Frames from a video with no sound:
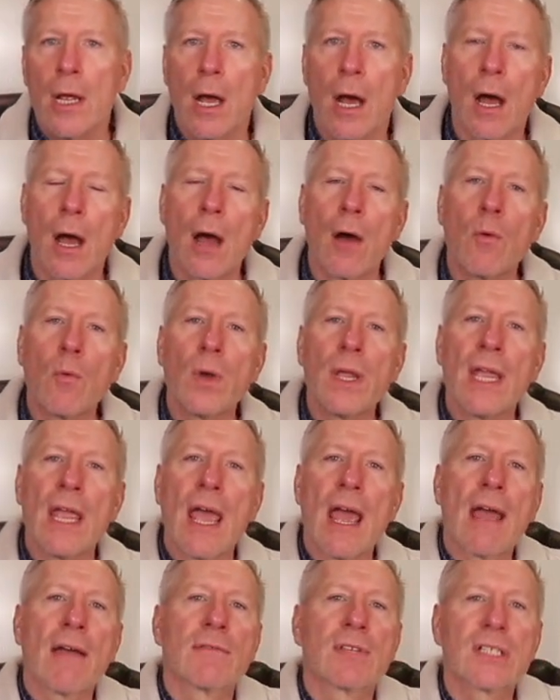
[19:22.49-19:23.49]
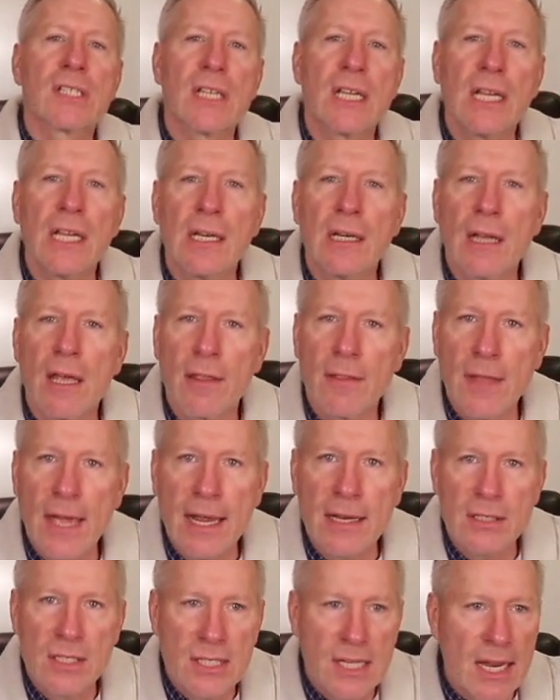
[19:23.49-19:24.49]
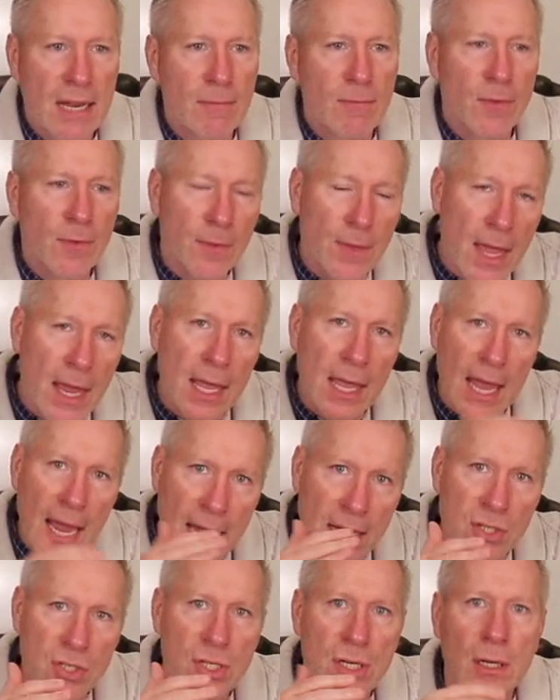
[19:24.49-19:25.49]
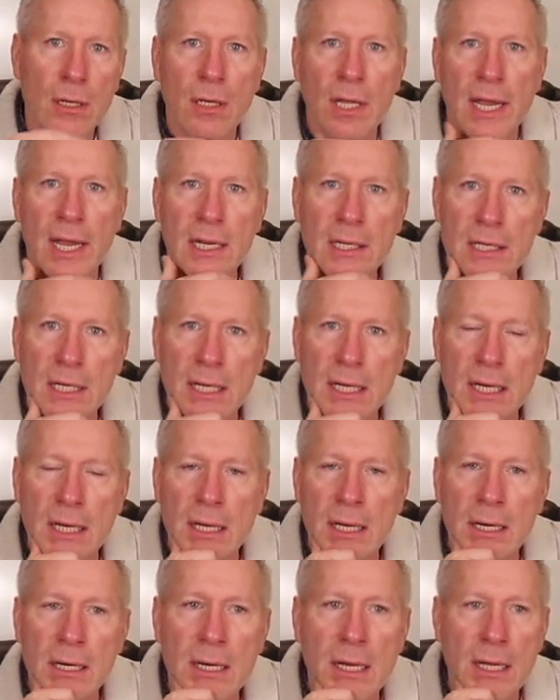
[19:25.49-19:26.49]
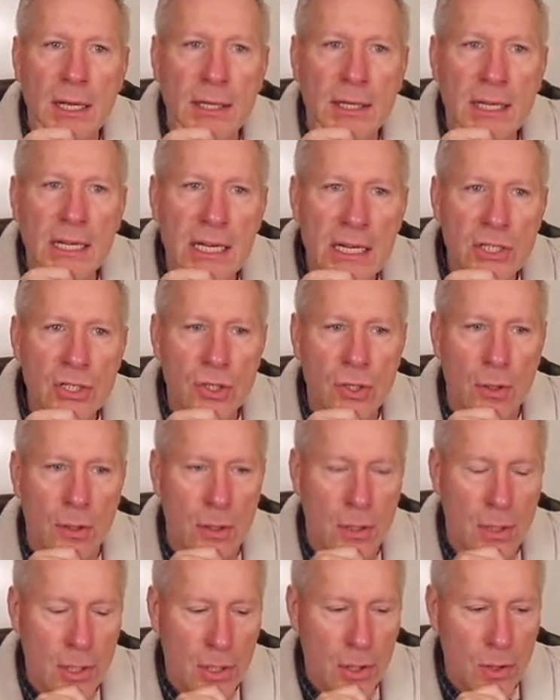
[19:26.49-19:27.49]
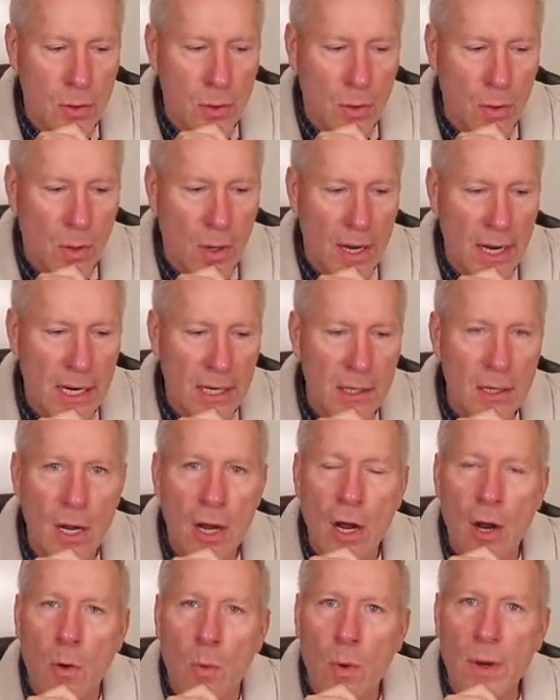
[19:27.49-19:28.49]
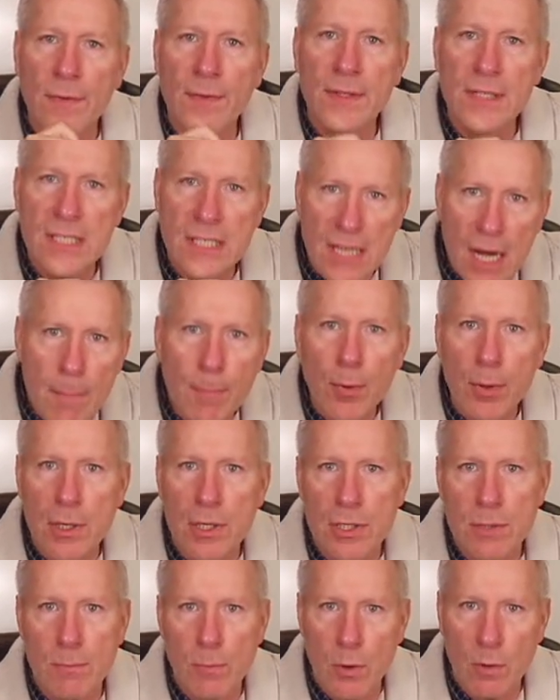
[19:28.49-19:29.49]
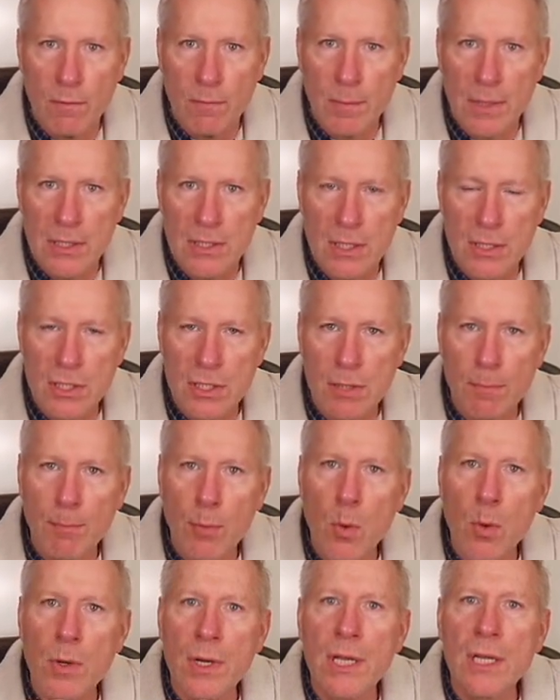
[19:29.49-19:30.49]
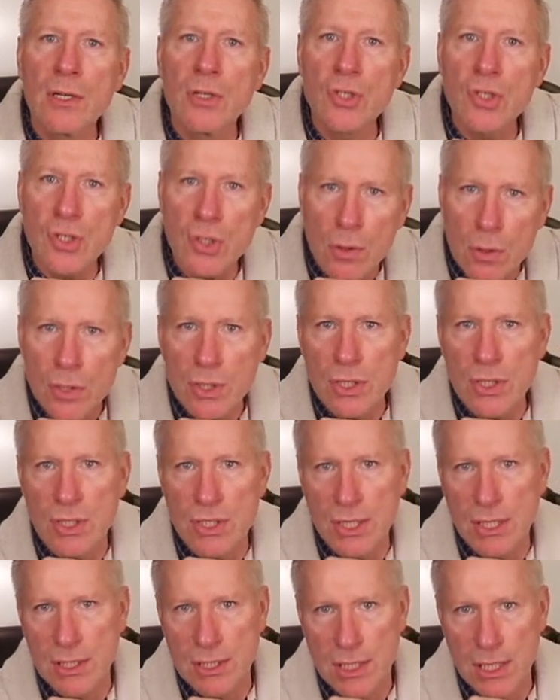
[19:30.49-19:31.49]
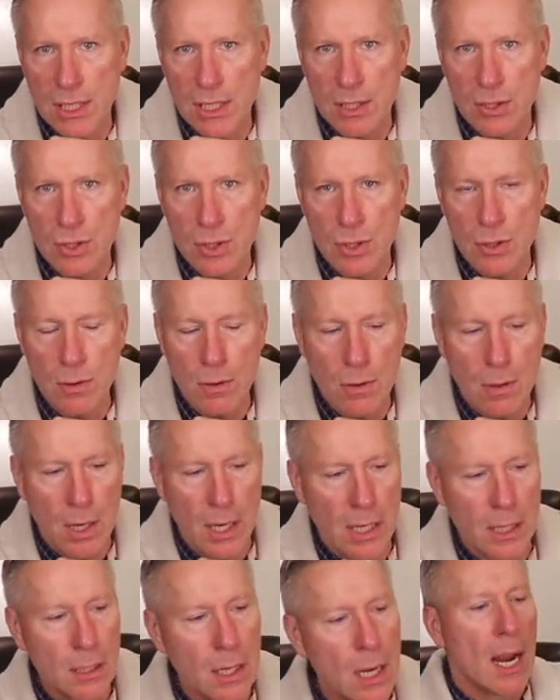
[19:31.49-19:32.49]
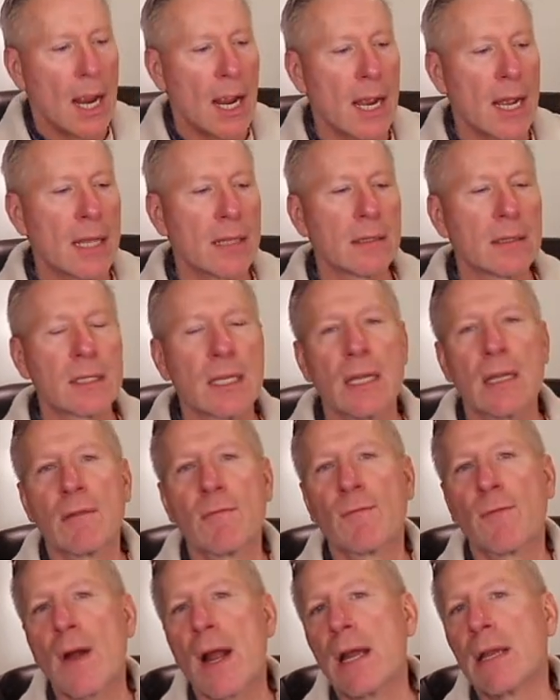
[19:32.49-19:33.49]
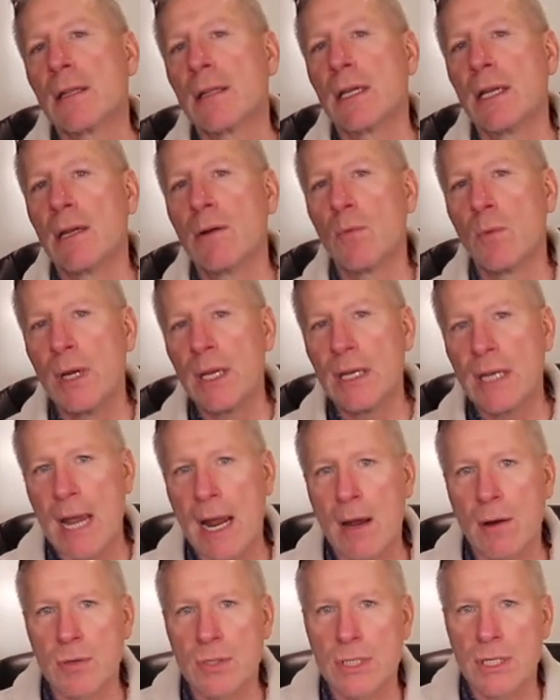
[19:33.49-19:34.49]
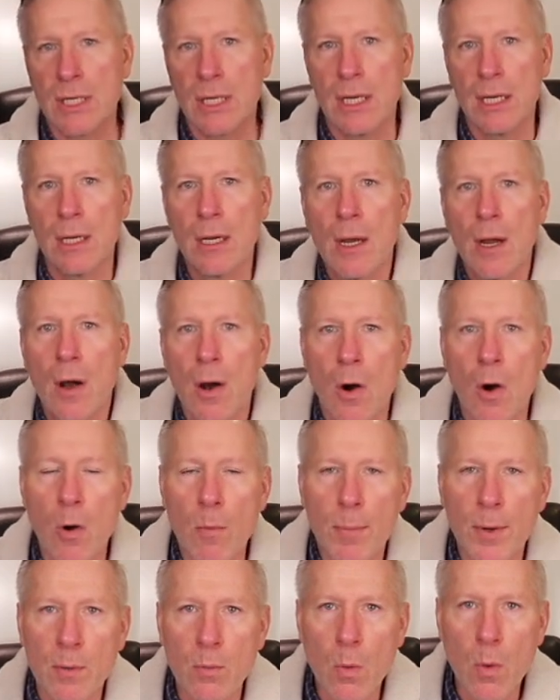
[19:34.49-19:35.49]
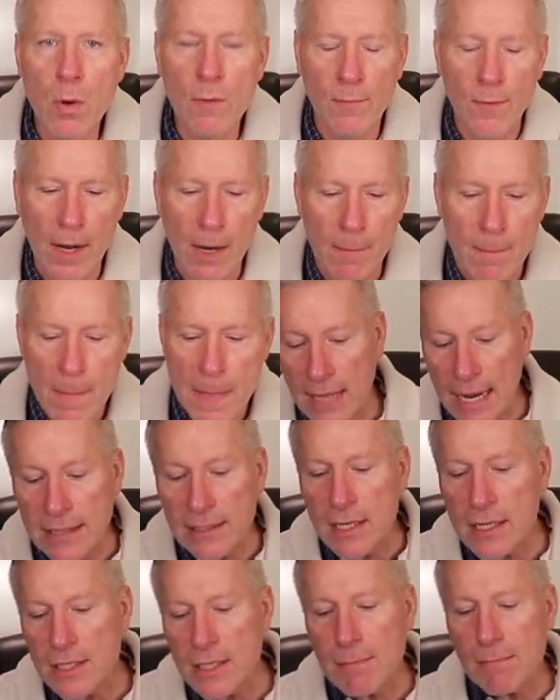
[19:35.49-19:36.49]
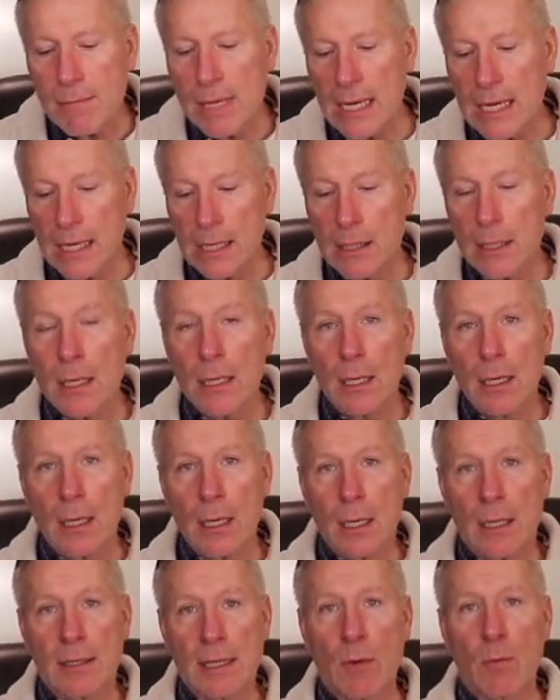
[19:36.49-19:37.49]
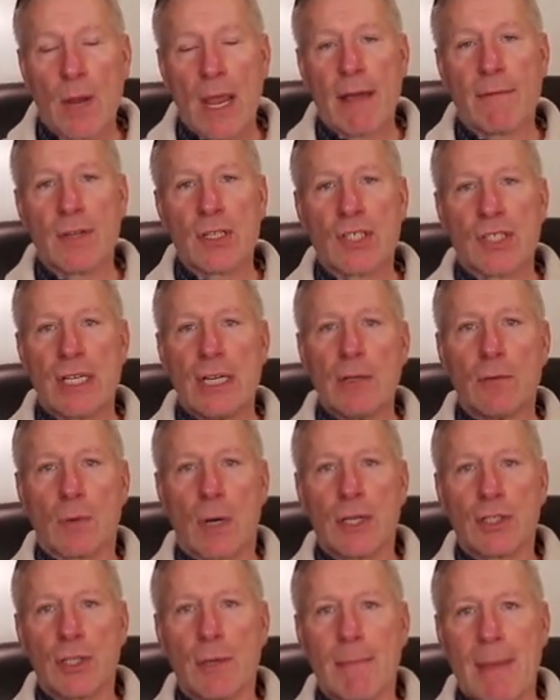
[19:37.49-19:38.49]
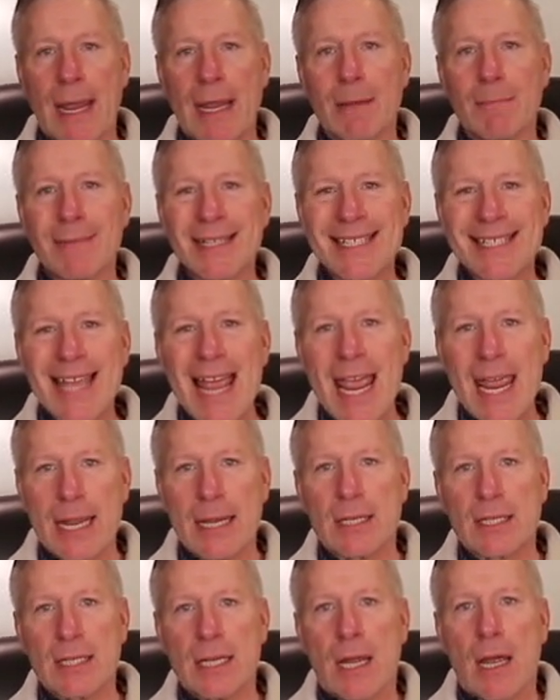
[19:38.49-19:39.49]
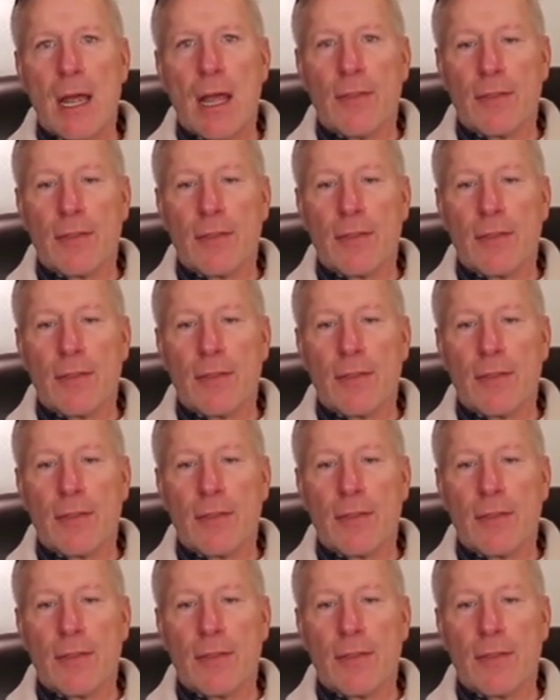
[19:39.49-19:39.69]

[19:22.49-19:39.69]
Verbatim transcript: Uh, we have seen that same thing escalate in eastern Ukraine with the separatist movements and supporting insurgencies against Ukraine. And then finally, we now see open warfare. That doesn't mean that we haven't seen Russia make mistakes.